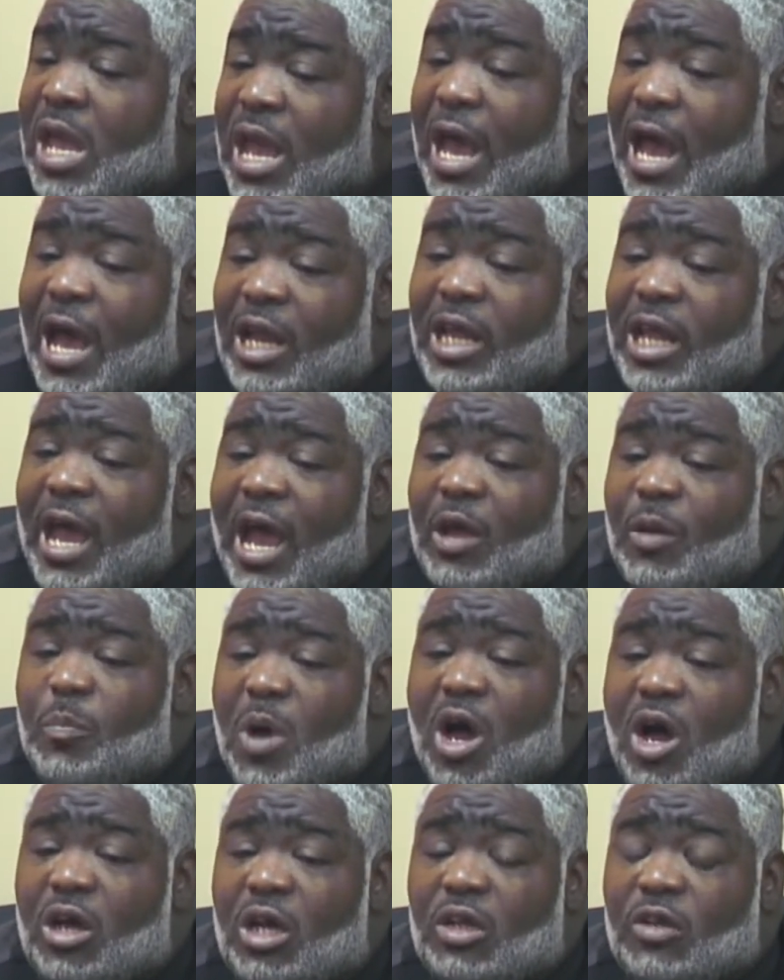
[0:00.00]
Ali
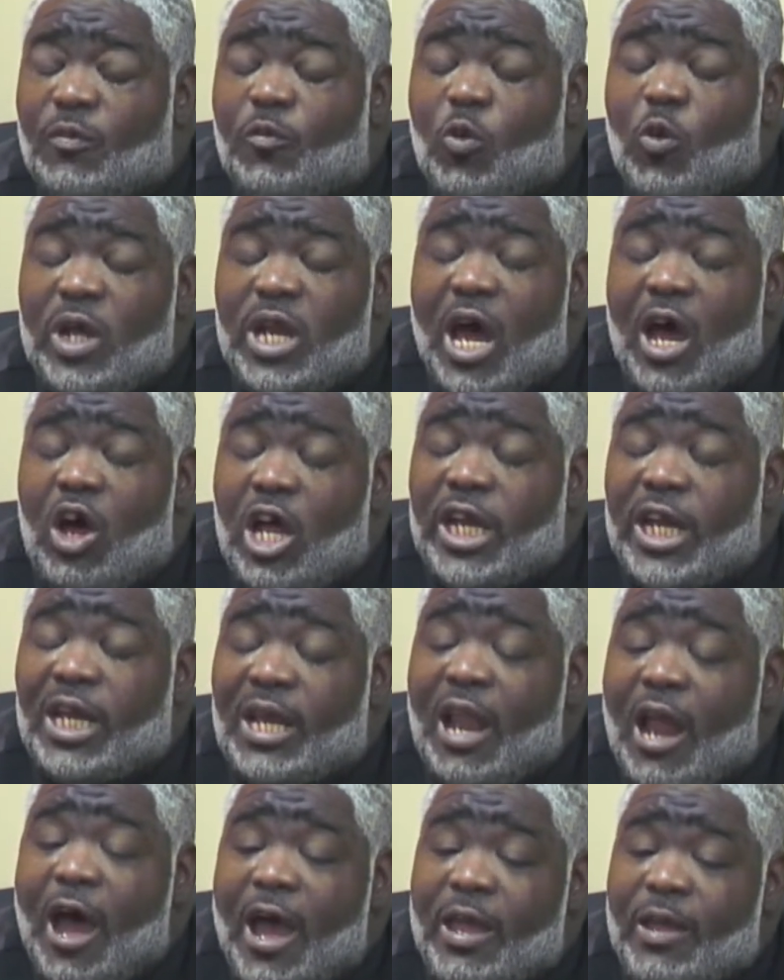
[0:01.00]
Akbar could have went on in
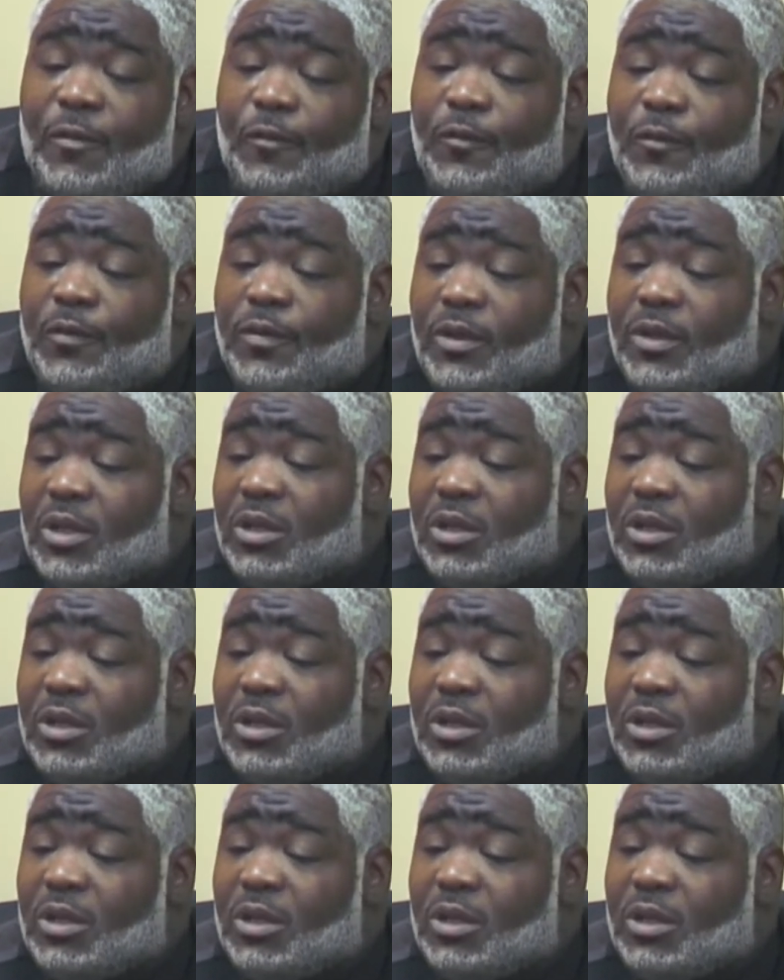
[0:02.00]
life.